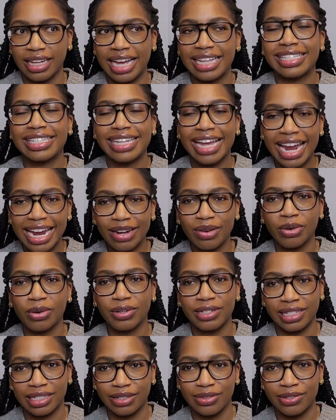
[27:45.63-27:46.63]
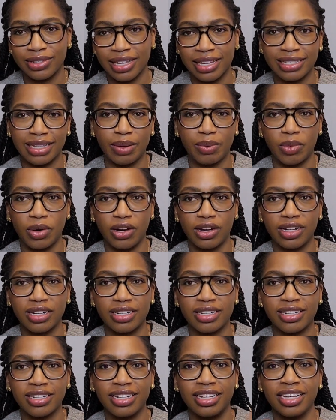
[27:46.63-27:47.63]
tight or as loose as I
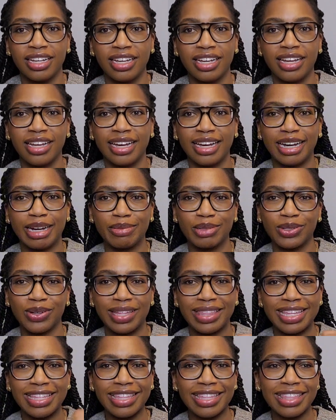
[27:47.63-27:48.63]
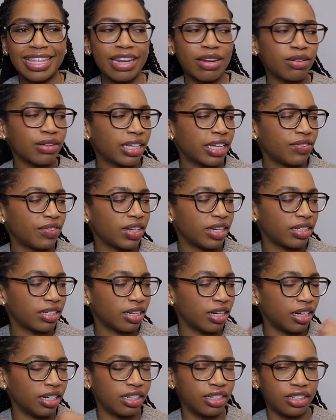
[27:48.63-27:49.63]
want. So I think that that'll give it
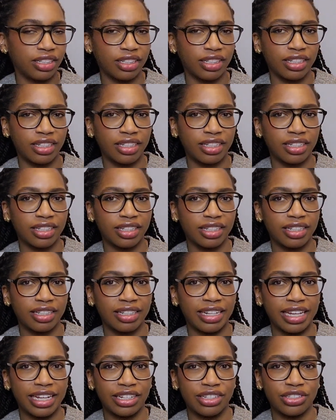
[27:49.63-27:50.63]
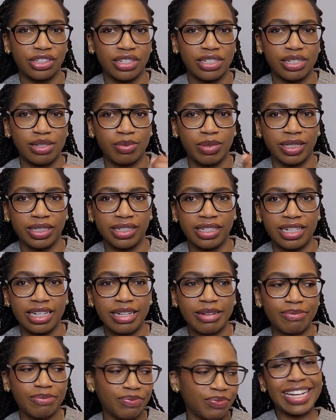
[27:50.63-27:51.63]
a good like adjustability.
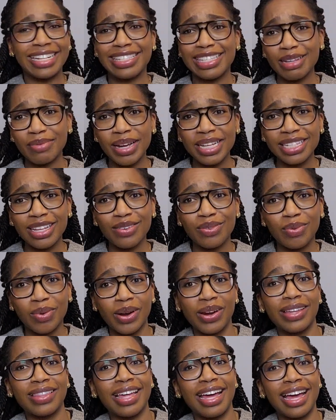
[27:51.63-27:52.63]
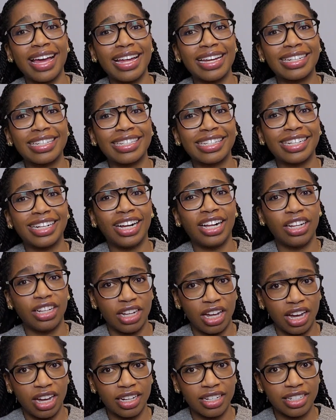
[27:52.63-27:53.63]
I can see myself wearing that a
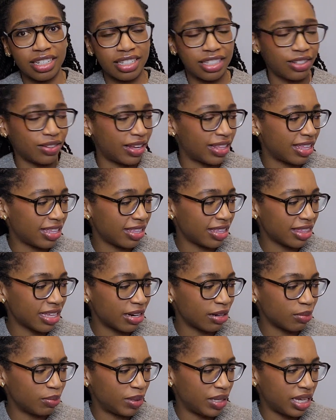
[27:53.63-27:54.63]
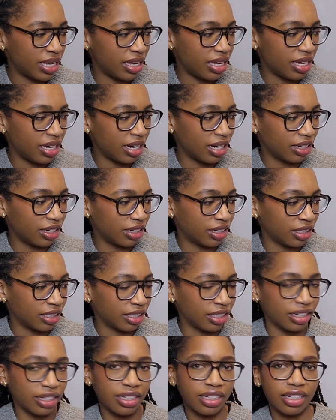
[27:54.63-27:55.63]
lot. So I think that that'll be a
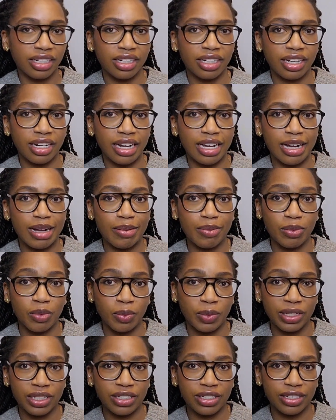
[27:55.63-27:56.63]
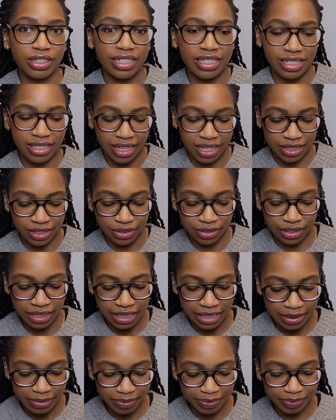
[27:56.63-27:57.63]
good winter accessory.
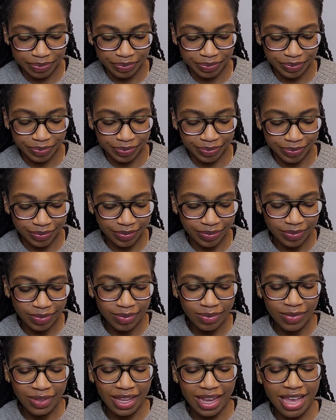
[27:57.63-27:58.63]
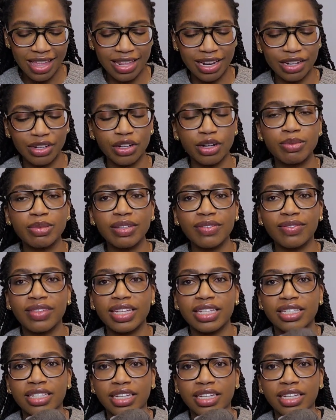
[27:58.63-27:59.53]
And then in terms of this